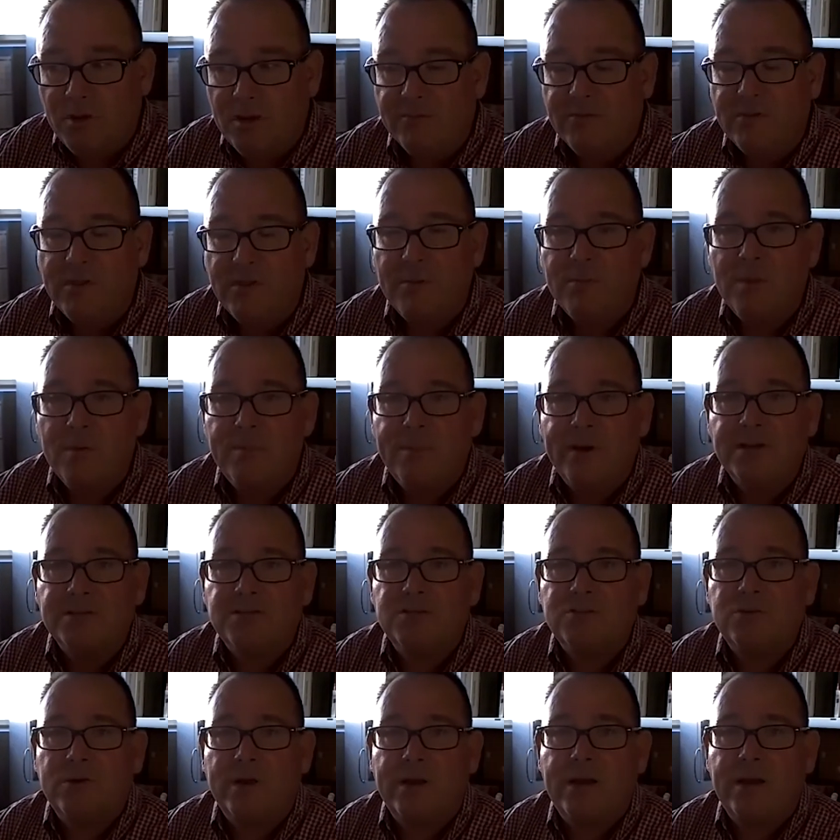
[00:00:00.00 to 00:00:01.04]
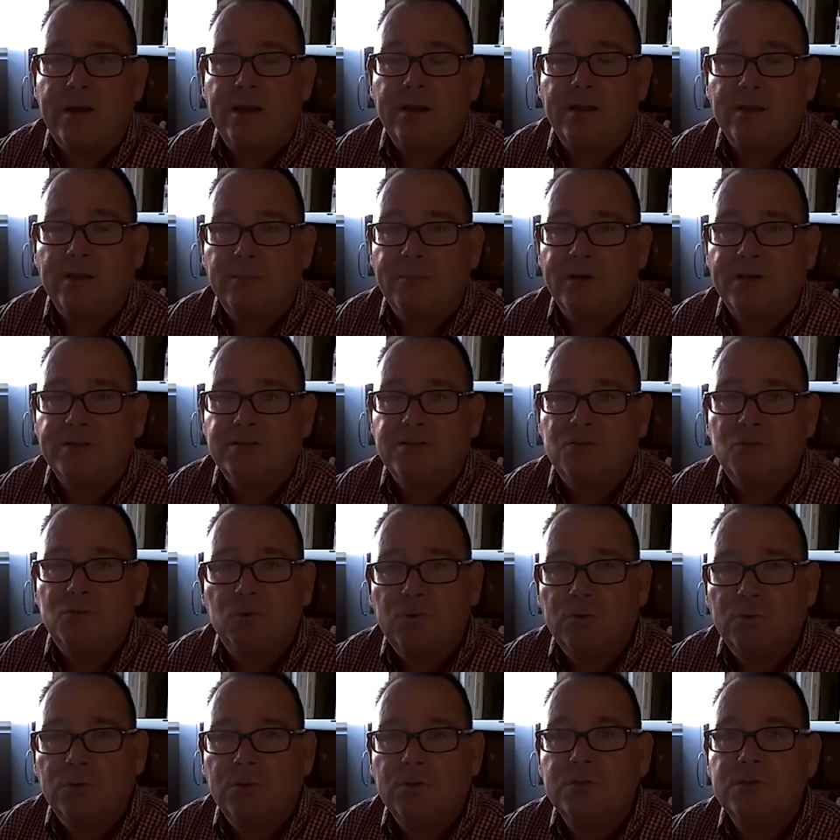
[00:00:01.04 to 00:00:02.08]
give them the best training, the best
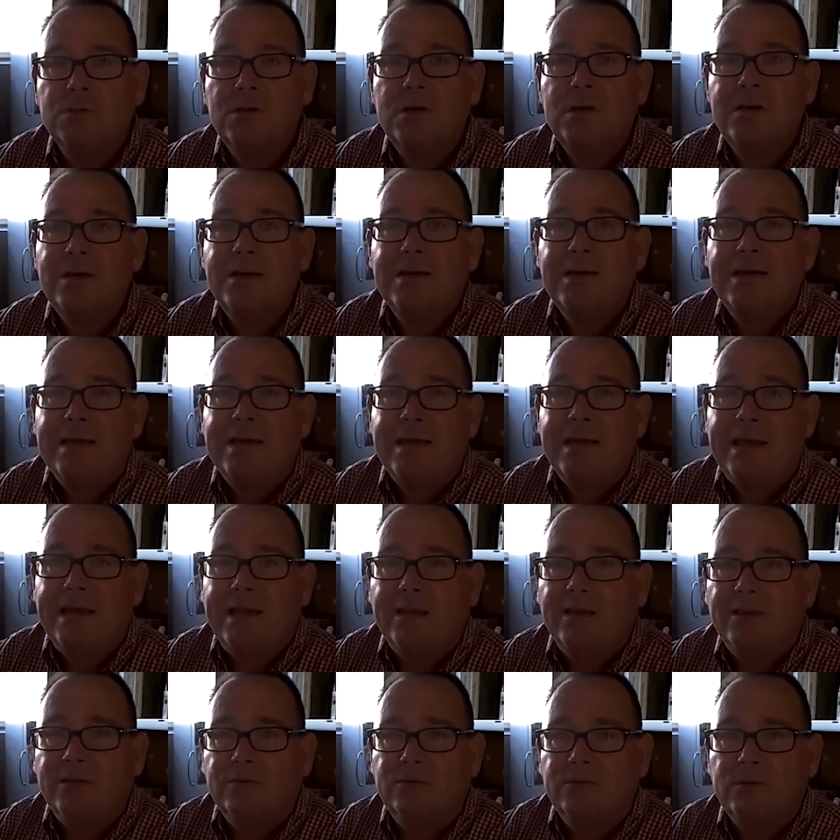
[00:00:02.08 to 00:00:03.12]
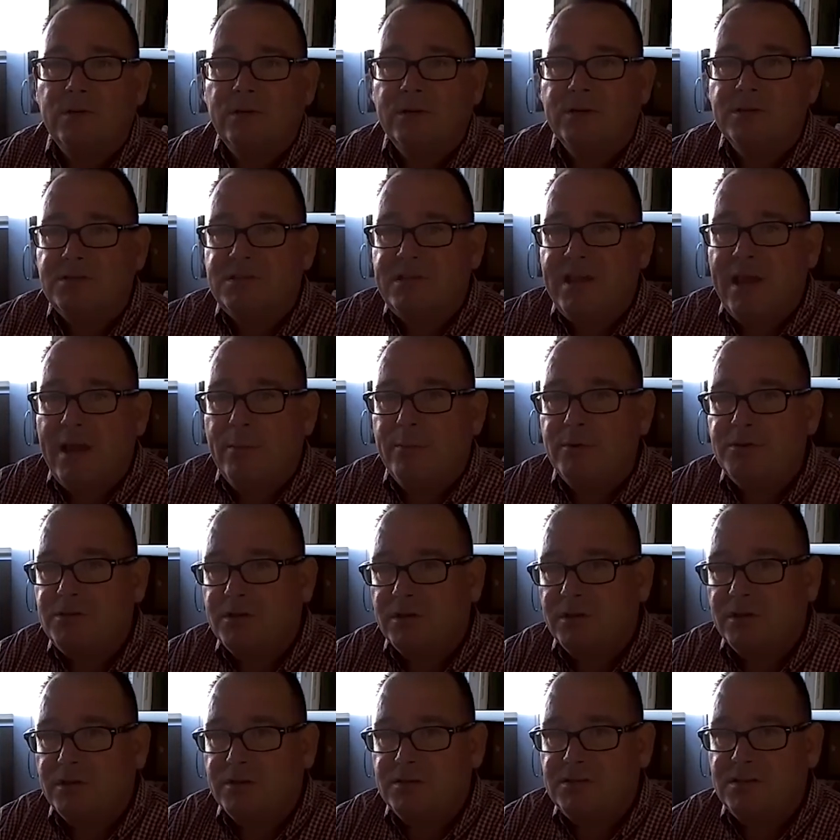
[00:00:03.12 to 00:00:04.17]
tools, and establish
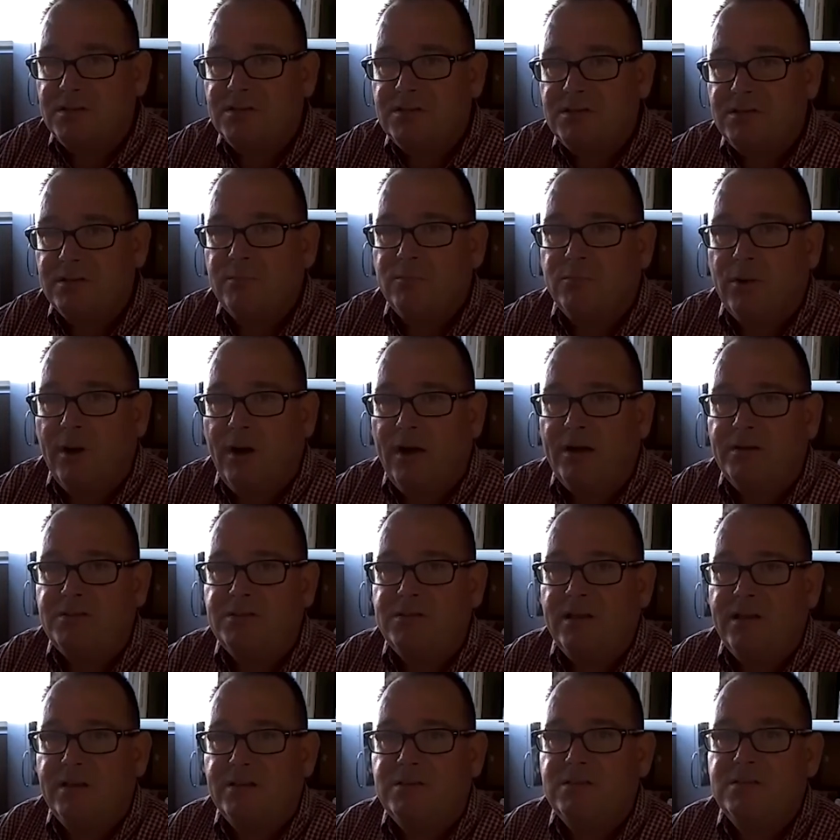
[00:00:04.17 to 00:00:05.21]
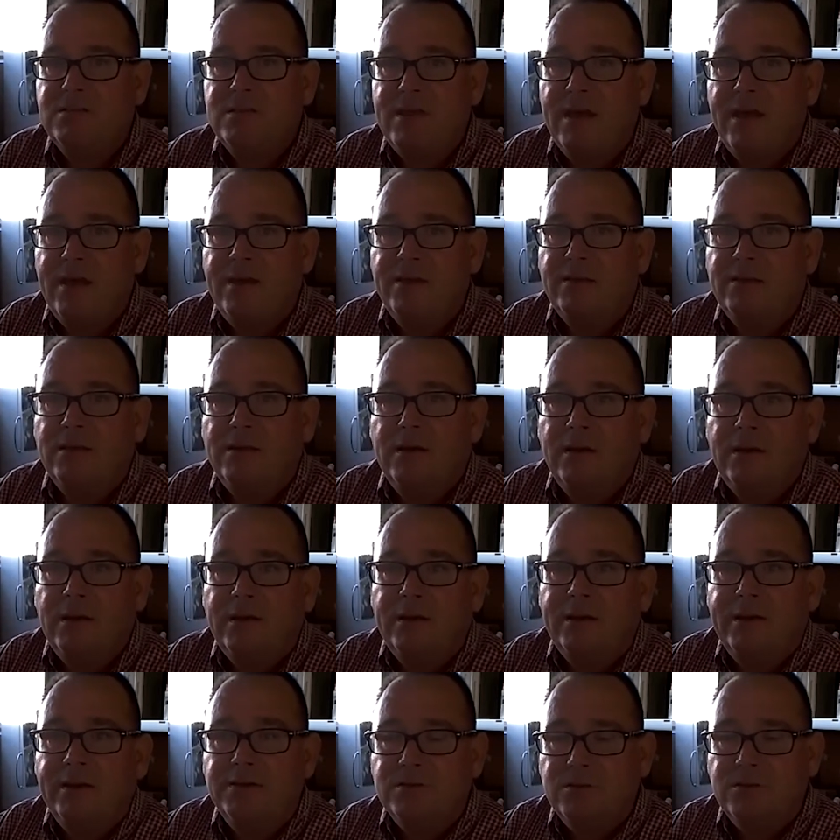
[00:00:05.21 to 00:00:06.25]
a consistent process that
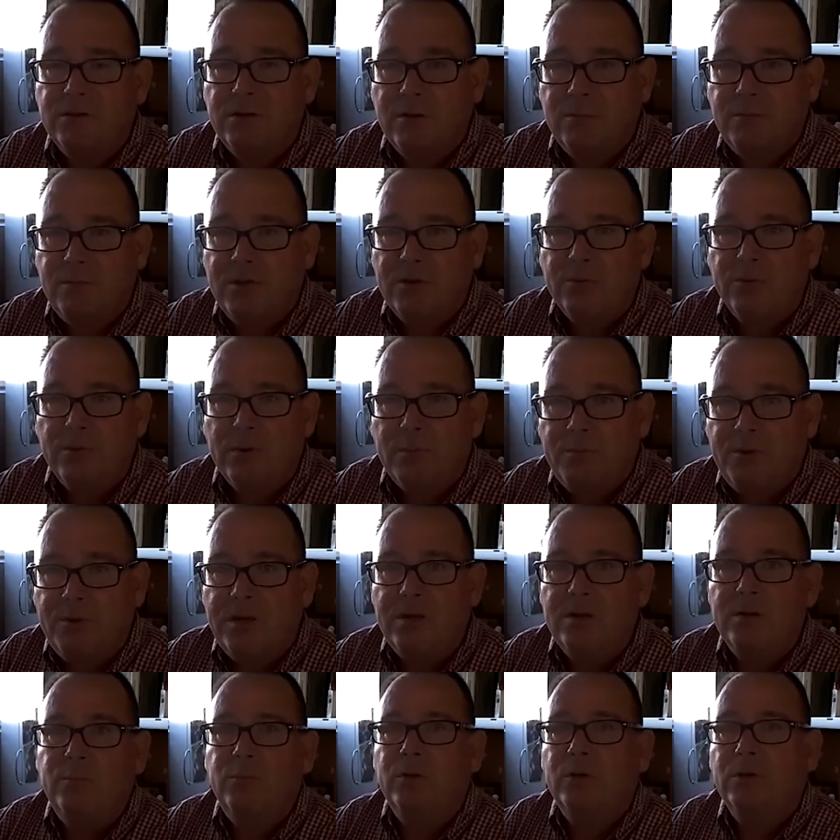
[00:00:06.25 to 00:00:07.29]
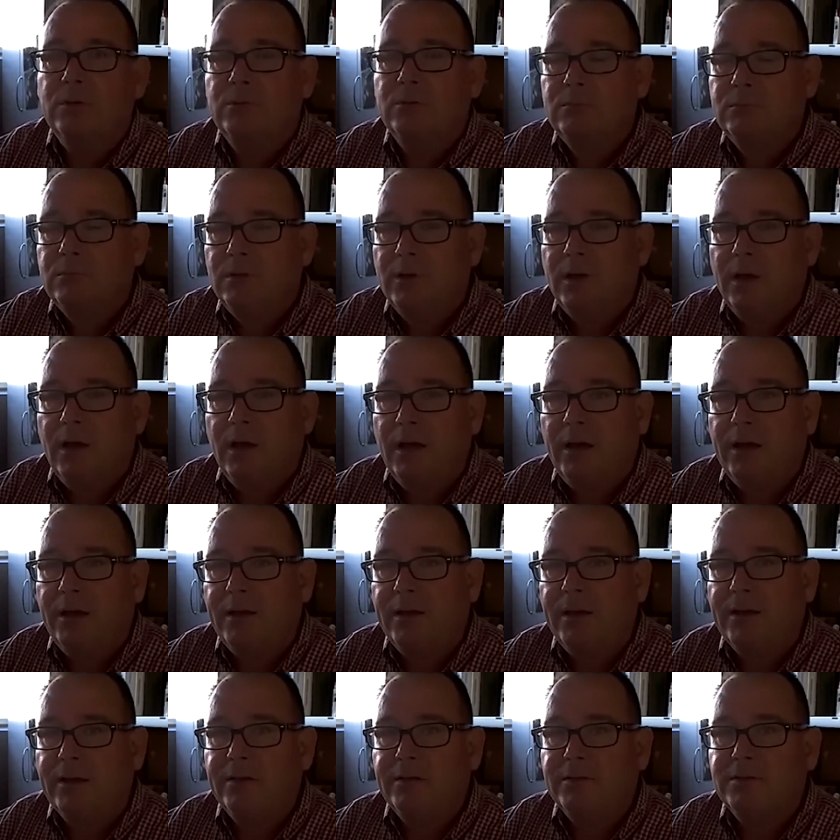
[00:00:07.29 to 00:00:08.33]
is going to be repeatable,
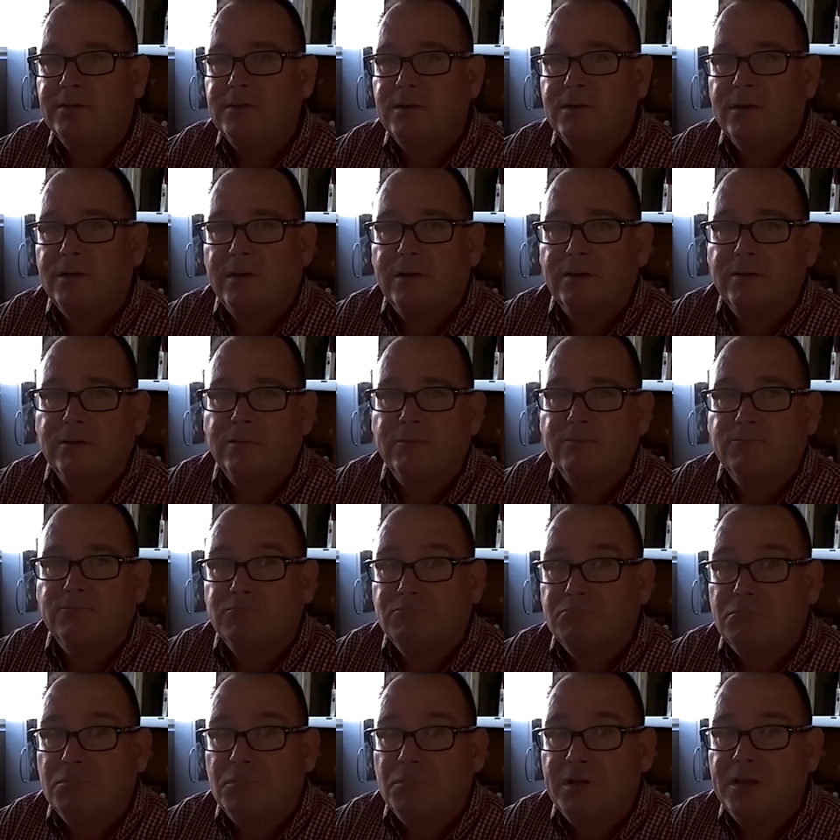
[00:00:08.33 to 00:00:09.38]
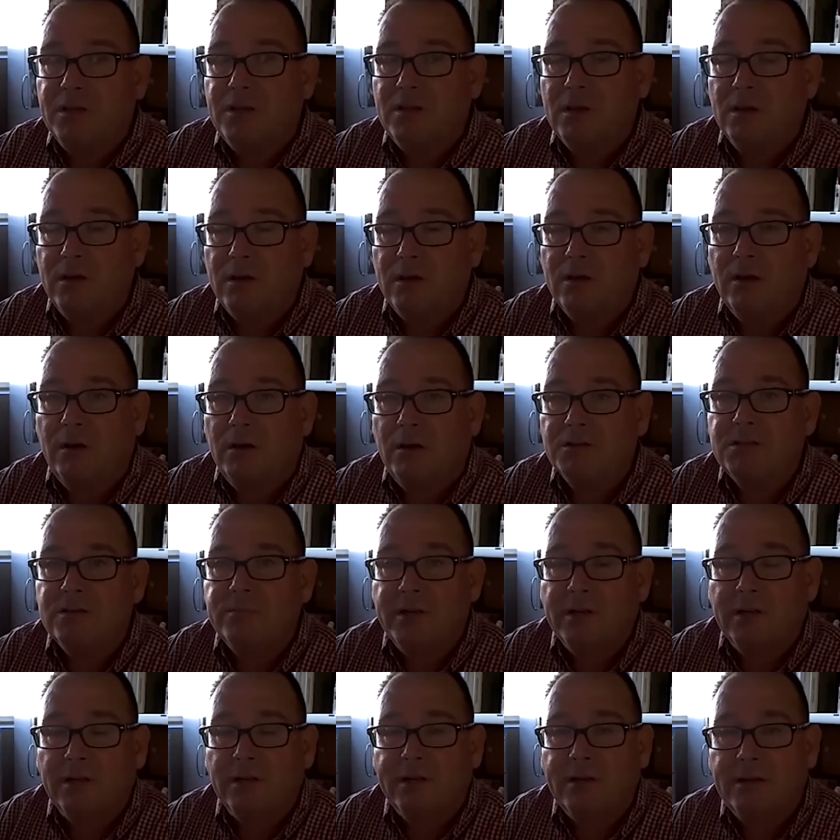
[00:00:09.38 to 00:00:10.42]
and is going to
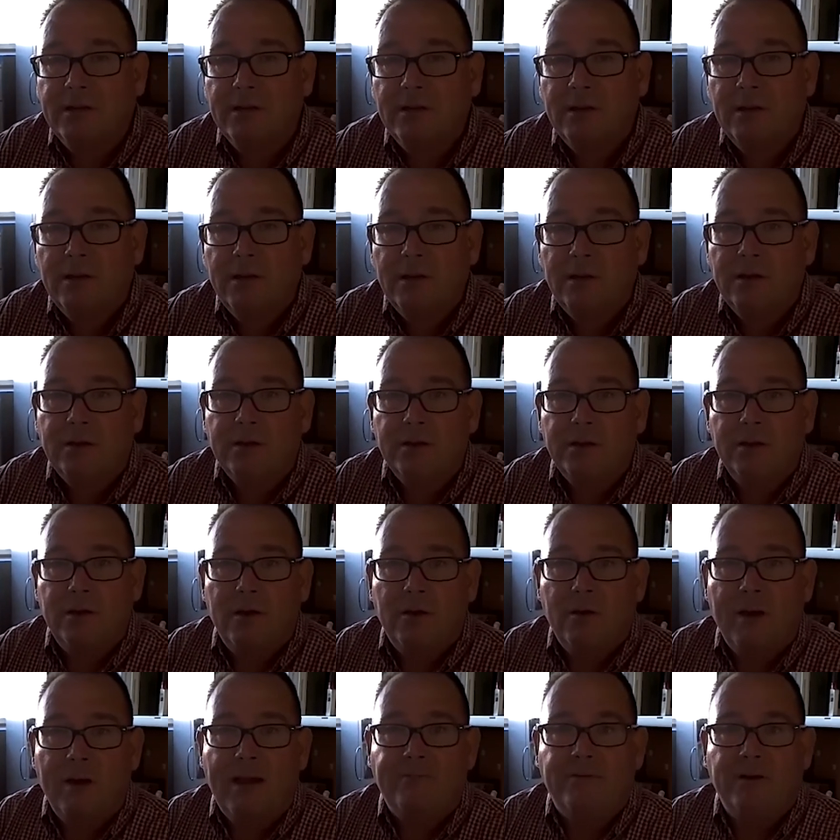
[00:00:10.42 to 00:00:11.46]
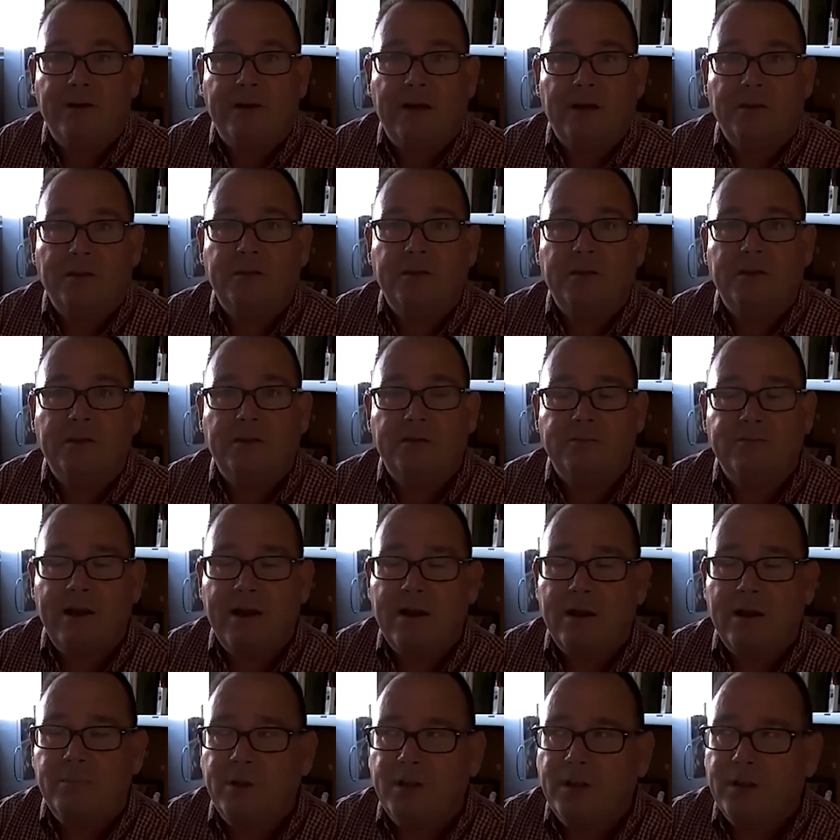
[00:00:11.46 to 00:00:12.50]
ultimately, have a healthier
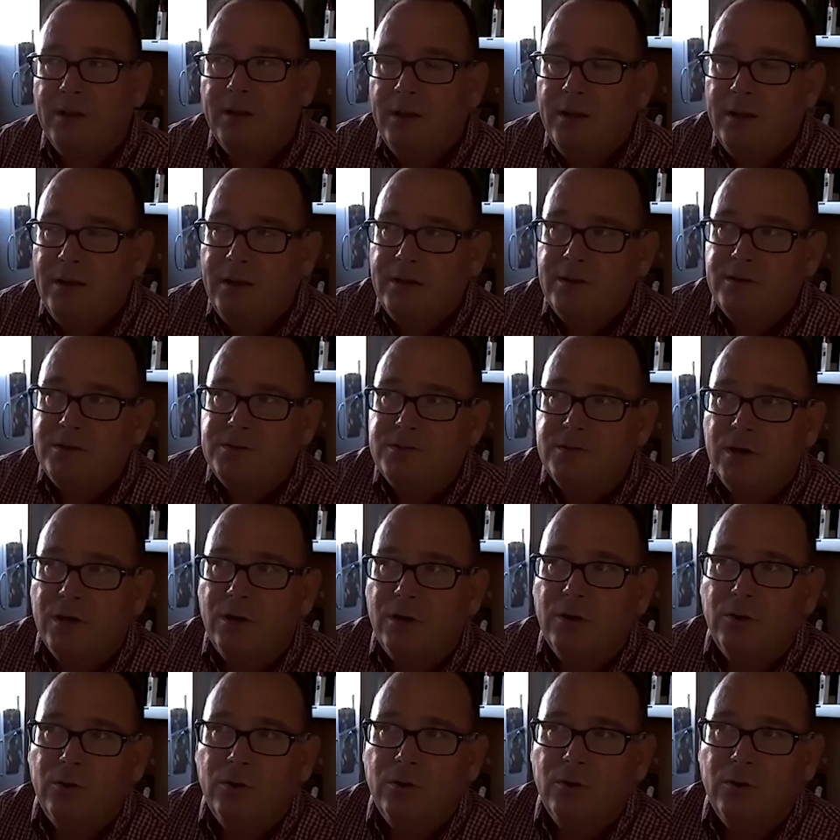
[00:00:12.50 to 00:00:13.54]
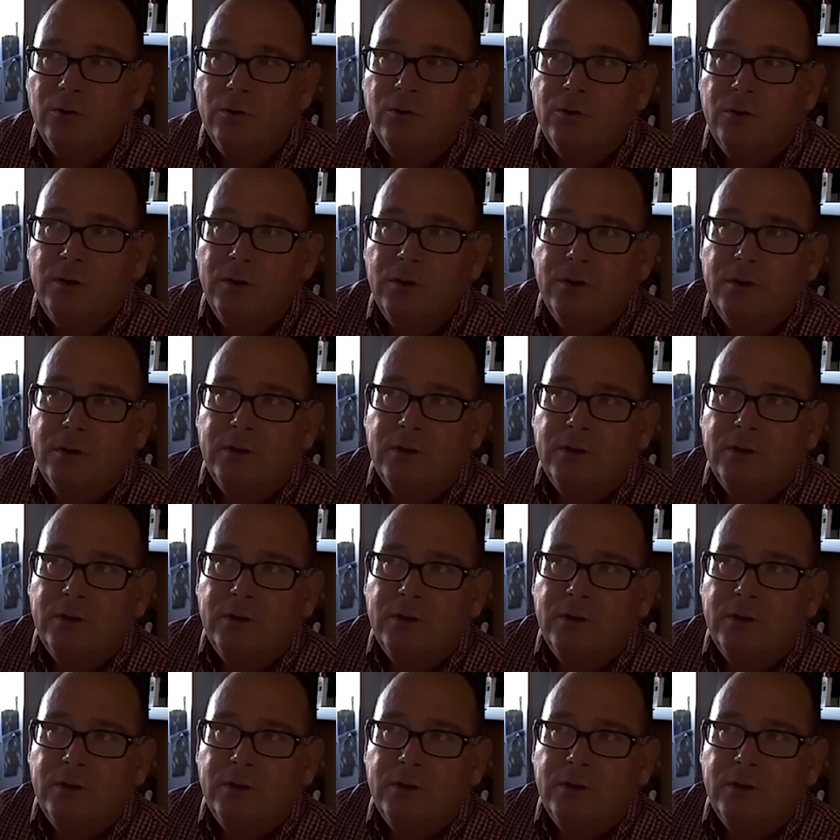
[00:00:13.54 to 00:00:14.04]
environment. So